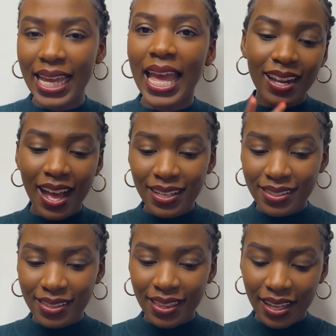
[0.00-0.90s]

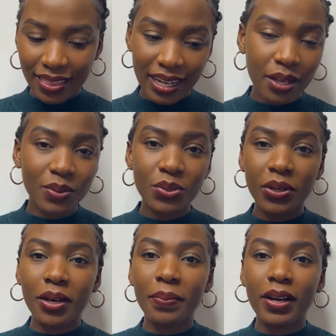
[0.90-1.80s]
Last thing that I will
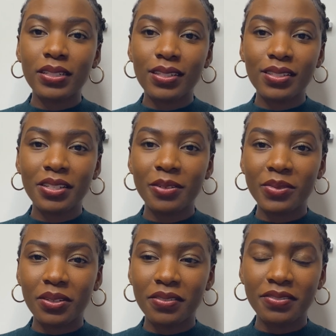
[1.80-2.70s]
talk about in terms
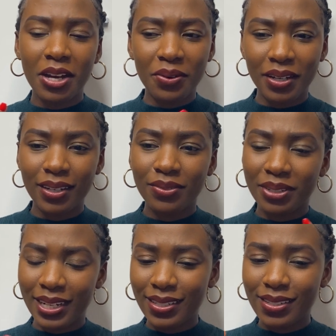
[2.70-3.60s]
of our
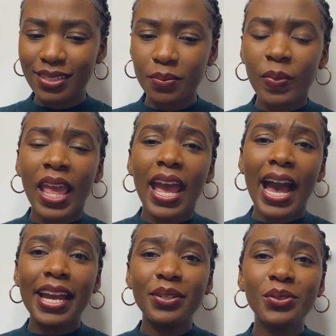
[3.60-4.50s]
relationship,
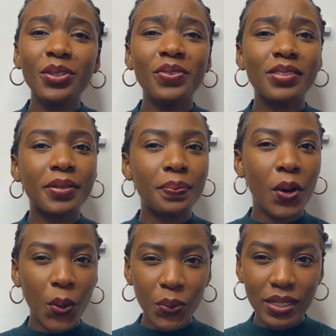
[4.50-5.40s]
I don't know if it's a
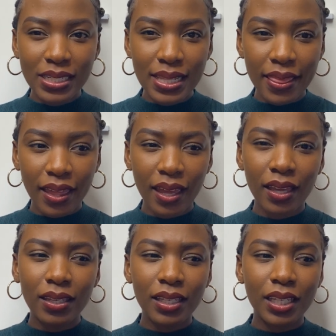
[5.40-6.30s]
Poland
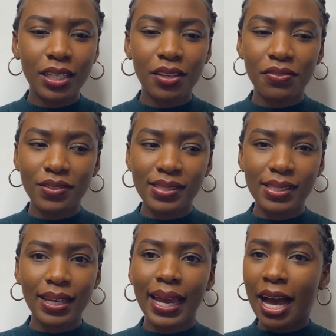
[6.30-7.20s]
thing, if it's
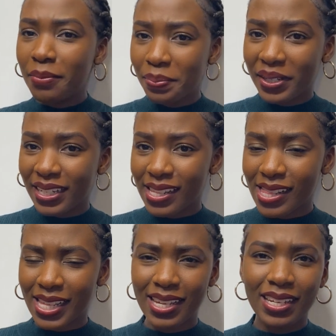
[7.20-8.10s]
a company
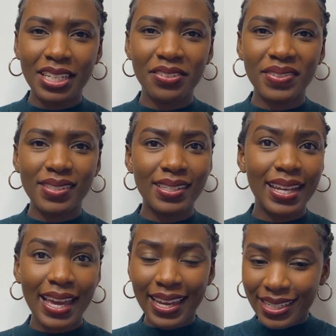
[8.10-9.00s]
thing, if it's an
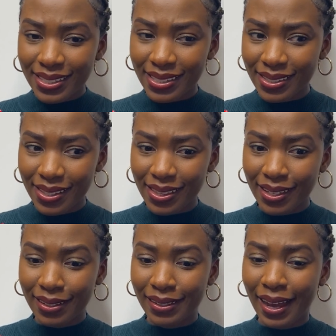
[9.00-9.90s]
agency
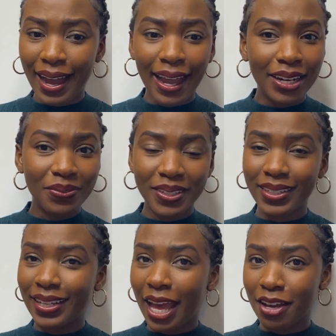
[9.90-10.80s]
thing, I
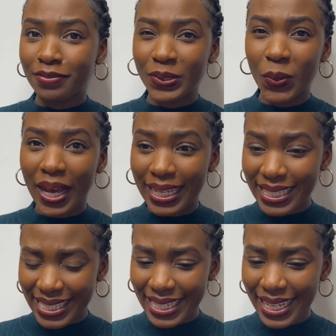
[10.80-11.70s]
really have no
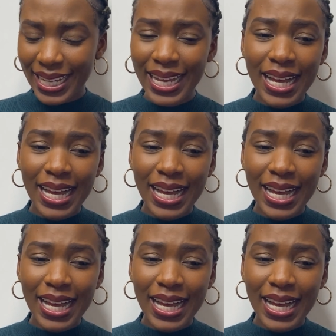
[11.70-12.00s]
idea,